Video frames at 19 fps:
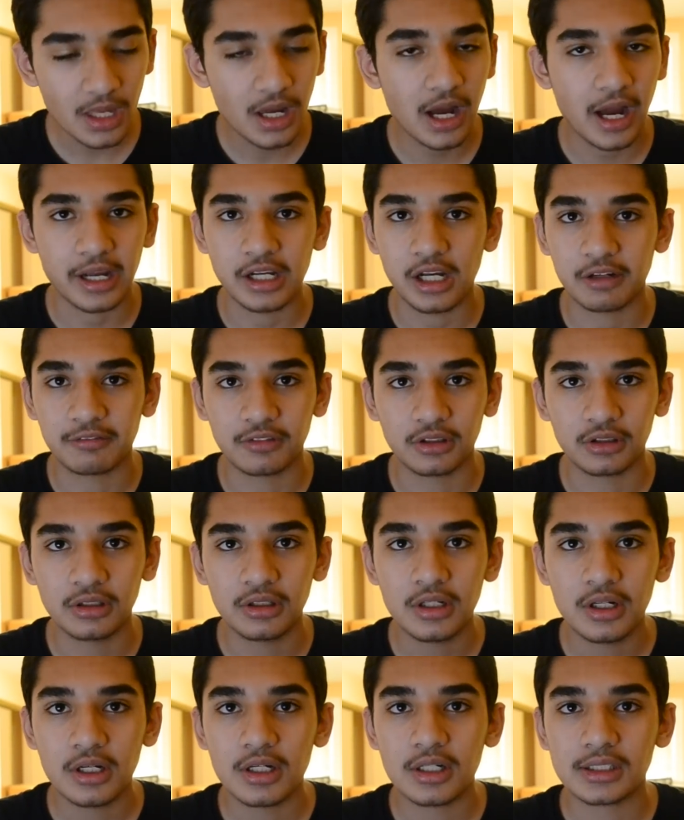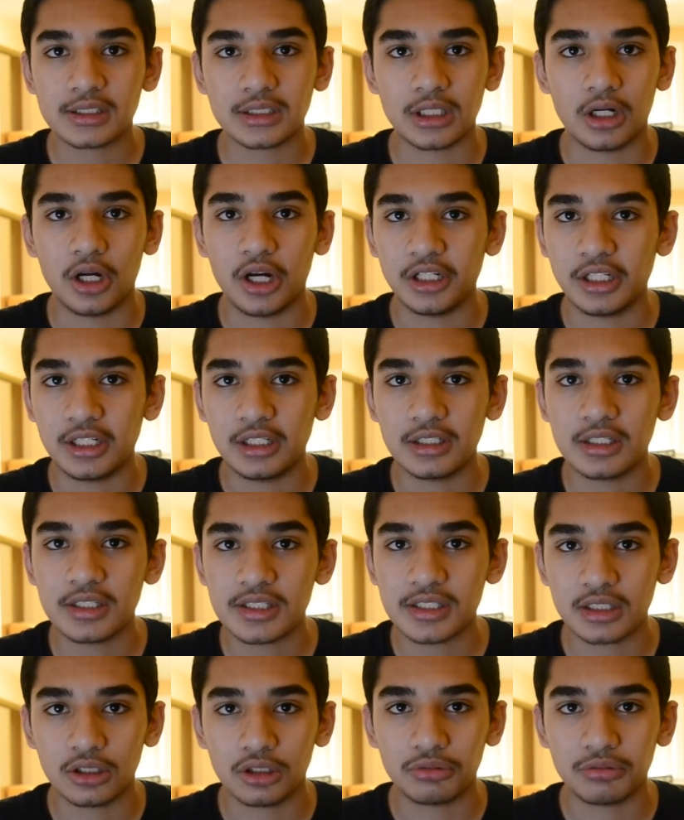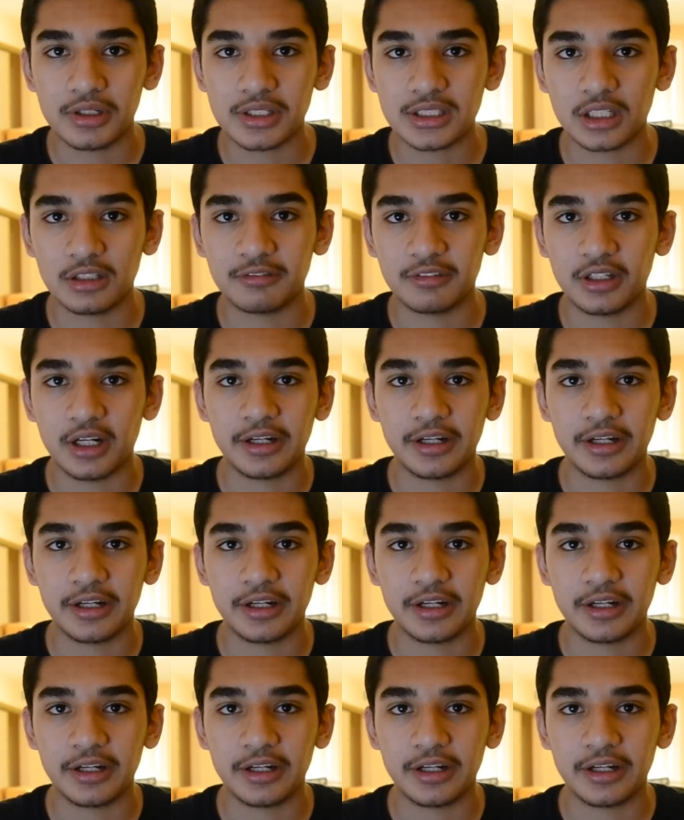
I never saw any slowness of it.